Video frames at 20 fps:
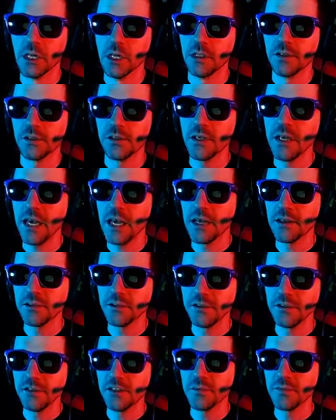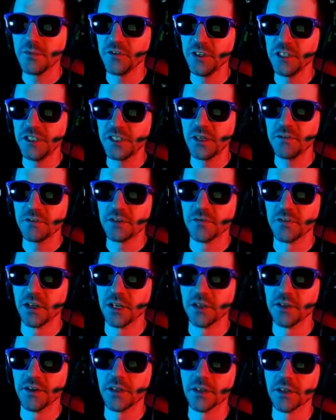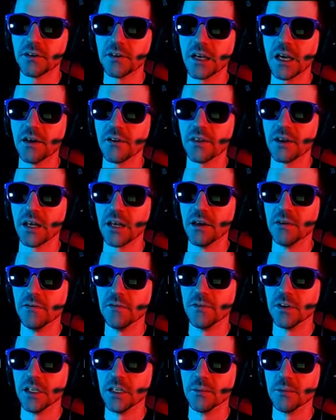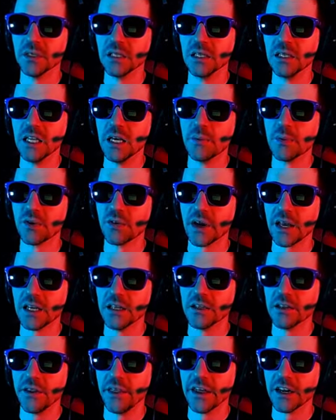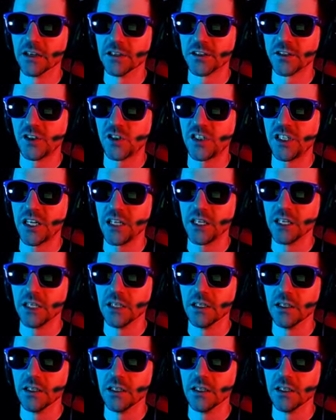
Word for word: So yeah, there's just some free stuff to find here now that I've um, liberated their city.